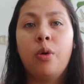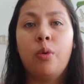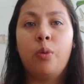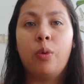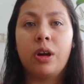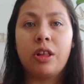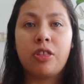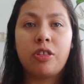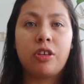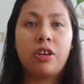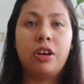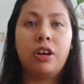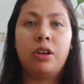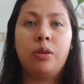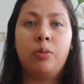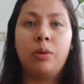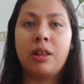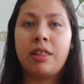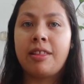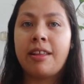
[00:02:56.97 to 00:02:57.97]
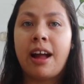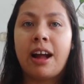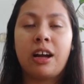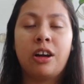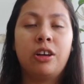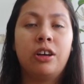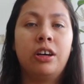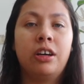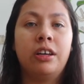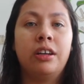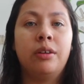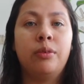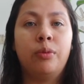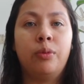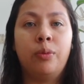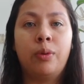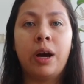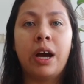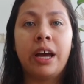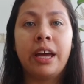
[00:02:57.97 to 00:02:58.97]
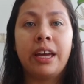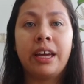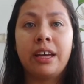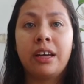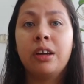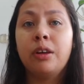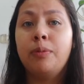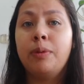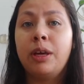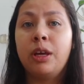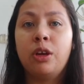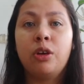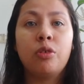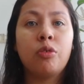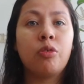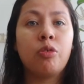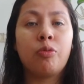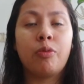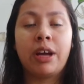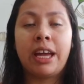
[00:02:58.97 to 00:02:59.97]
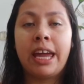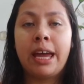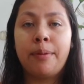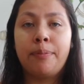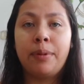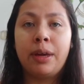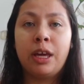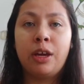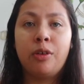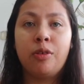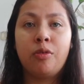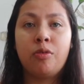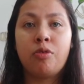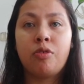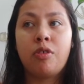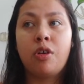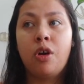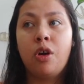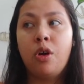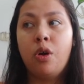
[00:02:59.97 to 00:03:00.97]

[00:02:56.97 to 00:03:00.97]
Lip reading: what's good, what's not good, what could be used, what can't be used,